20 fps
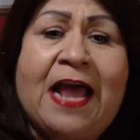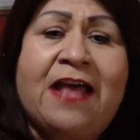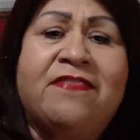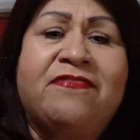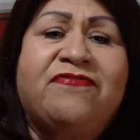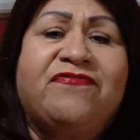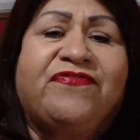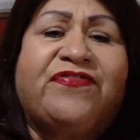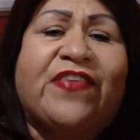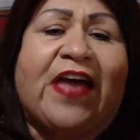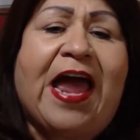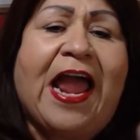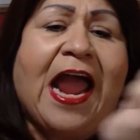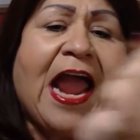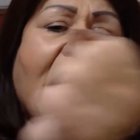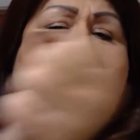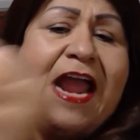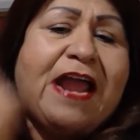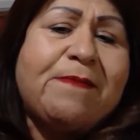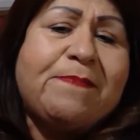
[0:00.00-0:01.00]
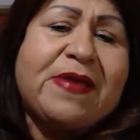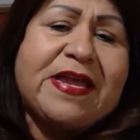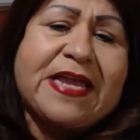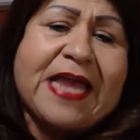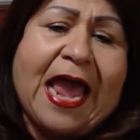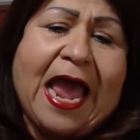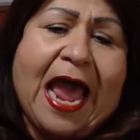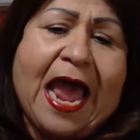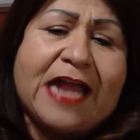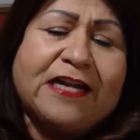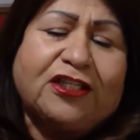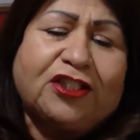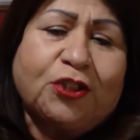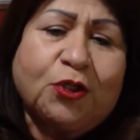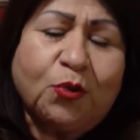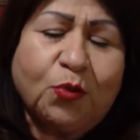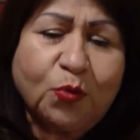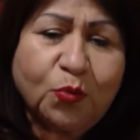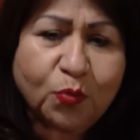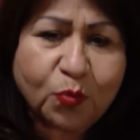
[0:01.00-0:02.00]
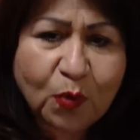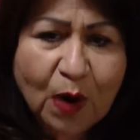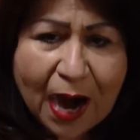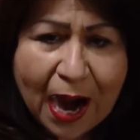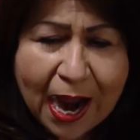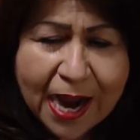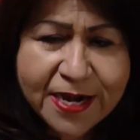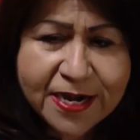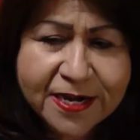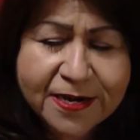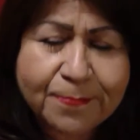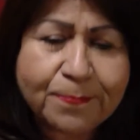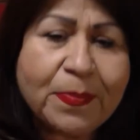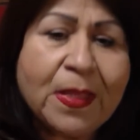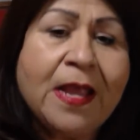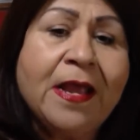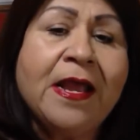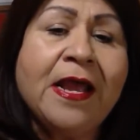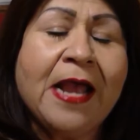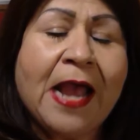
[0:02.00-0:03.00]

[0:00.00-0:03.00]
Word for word: And they began to run.